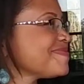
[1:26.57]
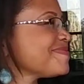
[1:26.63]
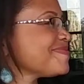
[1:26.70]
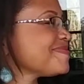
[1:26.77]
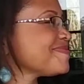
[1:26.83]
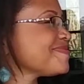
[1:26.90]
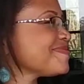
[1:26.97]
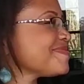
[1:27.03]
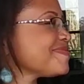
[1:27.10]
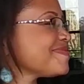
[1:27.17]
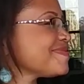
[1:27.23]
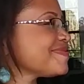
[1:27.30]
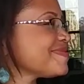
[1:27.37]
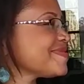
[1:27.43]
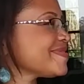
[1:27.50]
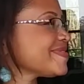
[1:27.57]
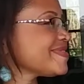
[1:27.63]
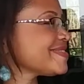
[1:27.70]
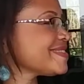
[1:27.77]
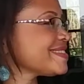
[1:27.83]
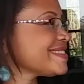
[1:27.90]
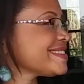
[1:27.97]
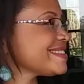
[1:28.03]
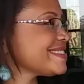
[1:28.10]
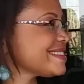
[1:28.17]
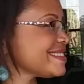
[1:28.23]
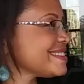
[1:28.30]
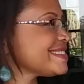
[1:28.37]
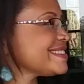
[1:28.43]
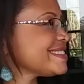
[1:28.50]

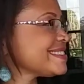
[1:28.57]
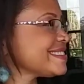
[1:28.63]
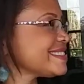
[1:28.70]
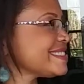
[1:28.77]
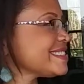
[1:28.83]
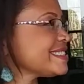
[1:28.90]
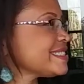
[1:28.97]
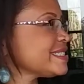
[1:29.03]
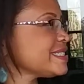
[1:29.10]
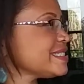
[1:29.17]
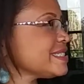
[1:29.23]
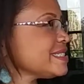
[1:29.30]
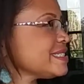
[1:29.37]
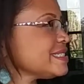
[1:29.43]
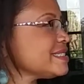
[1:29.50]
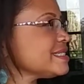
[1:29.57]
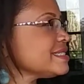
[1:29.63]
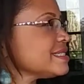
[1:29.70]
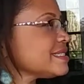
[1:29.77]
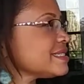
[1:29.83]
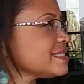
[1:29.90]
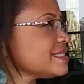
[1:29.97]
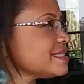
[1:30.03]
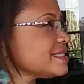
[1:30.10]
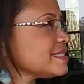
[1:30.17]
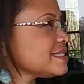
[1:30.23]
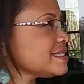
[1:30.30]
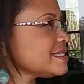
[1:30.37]
(not speaking)